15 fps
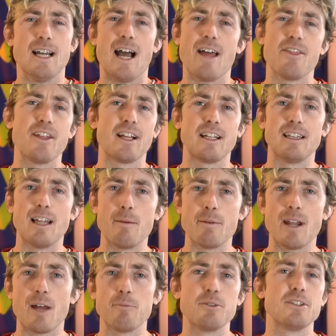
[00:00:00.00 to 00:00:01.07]
I think
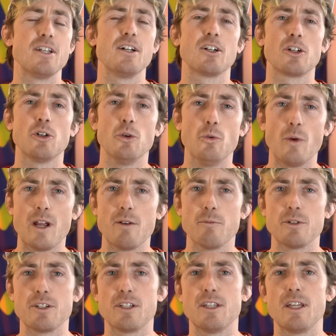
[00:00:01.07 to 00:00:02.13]
Lebanon was there, Kuwait
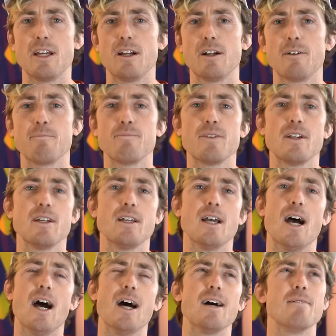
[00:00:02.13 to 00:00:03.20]
was there.
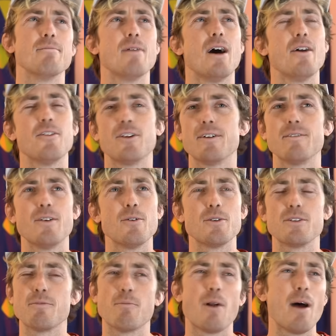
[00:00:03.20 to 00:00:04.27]
There
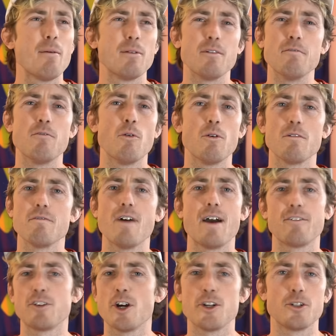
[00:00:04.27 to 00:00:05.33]
was probably 4 or
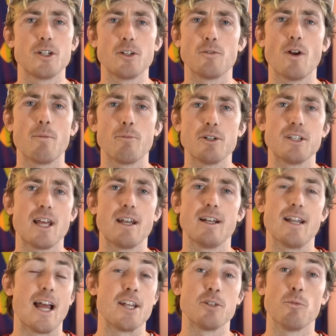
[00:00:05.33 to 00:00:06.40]
5 countries represented,
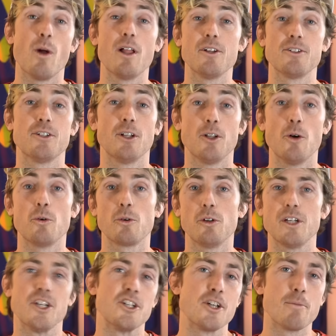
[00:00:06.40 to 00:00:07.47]
as well as the local
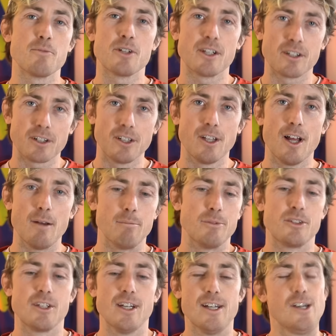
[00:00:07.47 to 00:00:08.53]
Egyptian
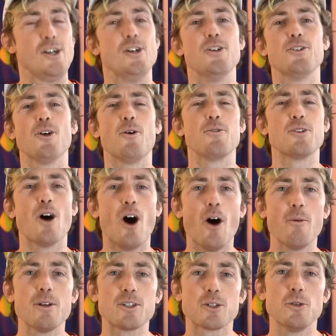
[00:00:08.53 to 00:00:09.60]
clubs. So it was
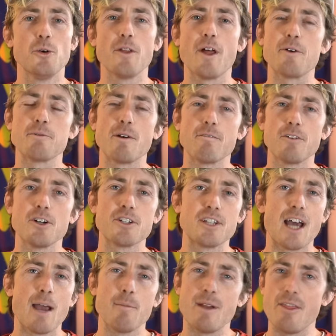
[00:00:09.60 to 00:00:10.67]
always cool. That was my first
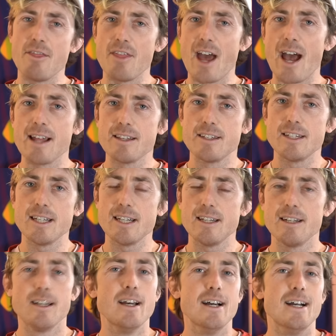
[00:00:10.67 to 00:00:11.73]
time in that
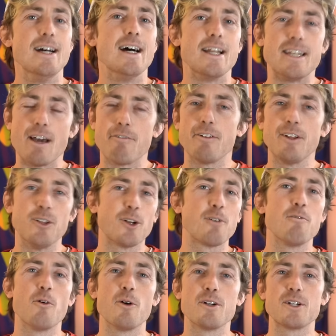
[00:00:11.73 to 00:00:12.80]
scene. Definitely look
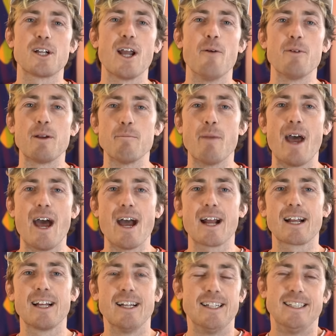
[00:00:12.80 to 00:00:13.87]
forward to coming back.